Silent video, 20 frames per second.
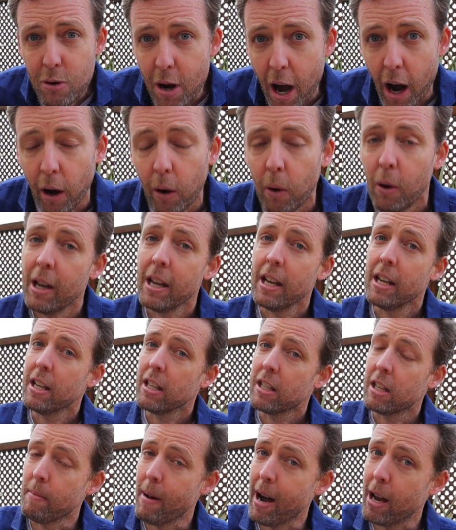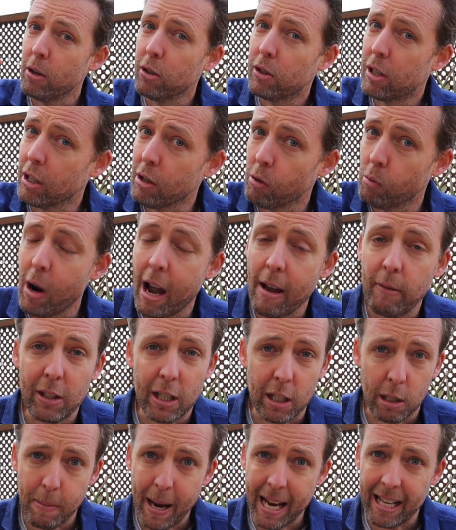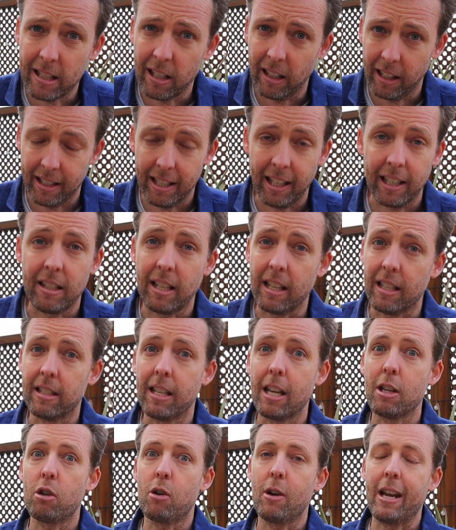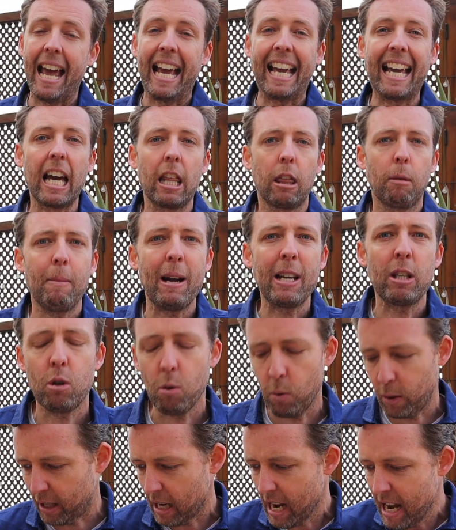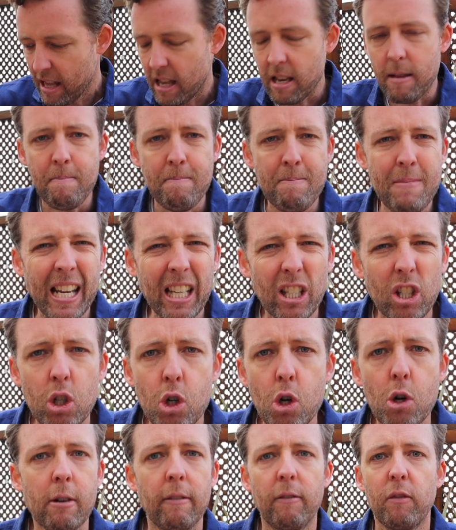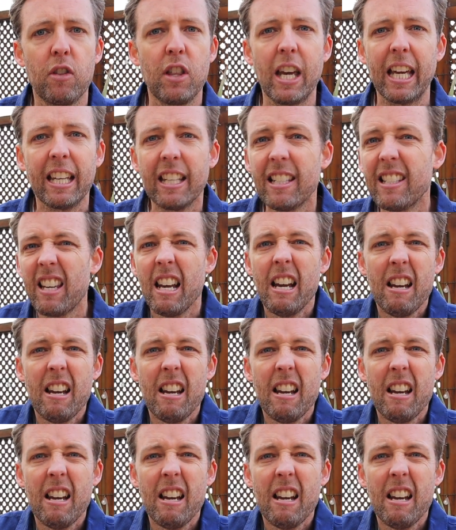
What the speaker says: know, tomatoes didn't arrive into Spain until the 16th century, and gazpacho, this mixture of things,